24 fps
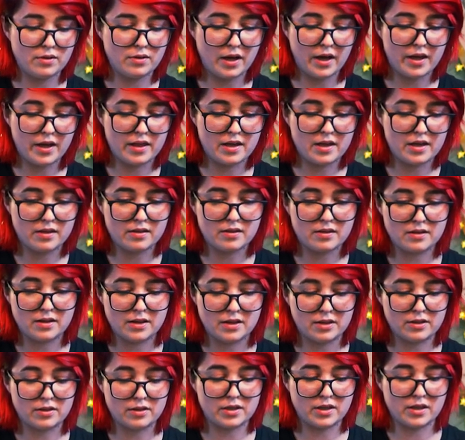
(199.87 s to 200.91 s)
I think
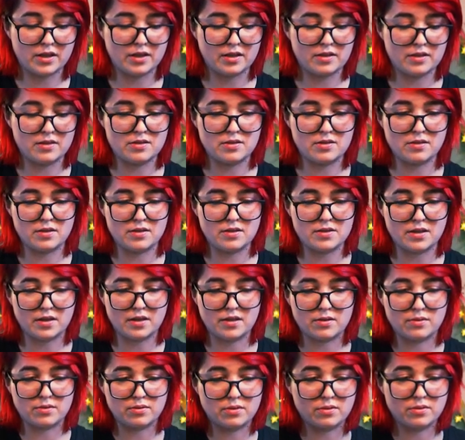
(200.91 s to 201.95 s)
that looking into the
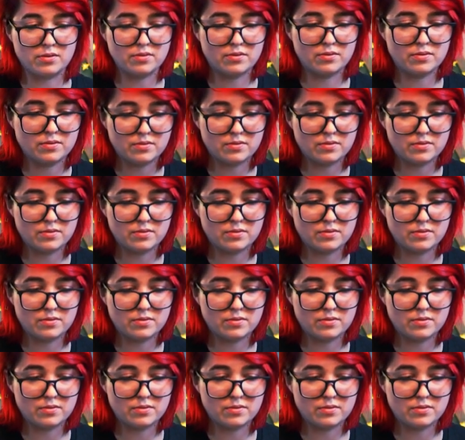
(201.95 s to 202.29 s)
tarot will,